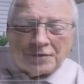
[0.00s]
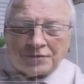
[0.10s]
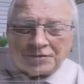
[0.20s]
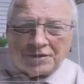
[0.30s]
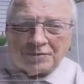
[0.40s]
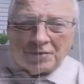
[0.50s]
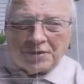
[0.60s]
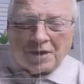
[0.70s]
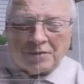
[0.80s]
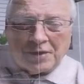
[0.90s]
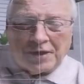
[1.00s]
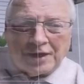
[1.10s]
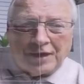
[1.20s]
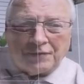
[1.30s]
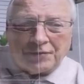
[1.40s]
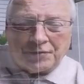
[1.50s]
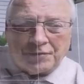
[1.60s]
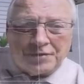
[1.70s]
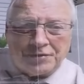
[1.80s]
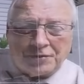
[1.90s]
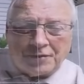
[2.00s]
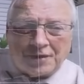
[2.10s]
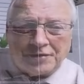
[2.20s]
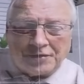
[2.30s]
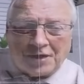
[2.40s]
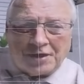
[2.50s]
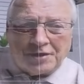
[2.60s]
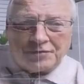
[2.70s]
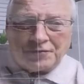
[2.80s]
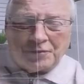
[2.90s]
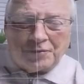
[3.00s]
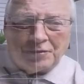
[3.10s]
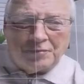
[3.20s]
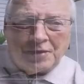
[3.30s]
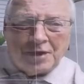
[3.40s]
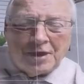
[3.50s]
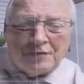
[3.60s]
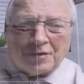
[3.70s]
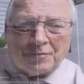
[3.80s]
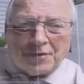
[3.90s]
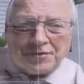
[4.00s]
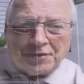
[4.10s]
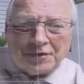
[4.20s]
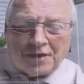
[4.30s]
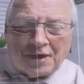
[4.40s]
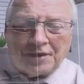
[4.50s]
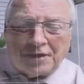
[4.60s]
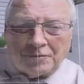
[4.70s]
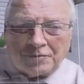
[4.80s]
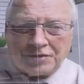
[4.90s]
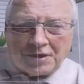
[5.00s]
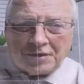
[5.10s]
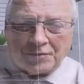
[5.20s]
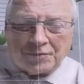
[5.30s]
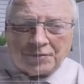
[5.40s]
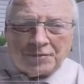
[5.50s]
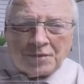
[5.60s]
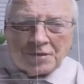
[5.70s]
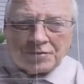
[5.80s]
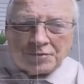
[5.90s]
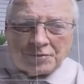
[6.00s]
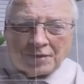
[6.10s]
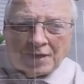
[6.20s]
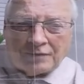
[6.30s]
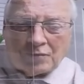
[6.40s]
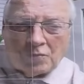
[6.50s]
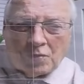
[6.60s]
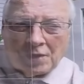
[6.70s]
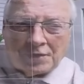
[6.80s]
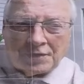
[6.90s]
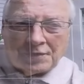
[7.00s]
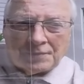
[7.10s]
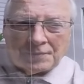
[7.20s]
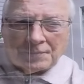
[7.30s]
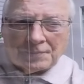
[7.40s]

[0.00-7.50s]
You can see we're now in level 3, so that is the highest volume. If I press it again, it will cycle through to level 1.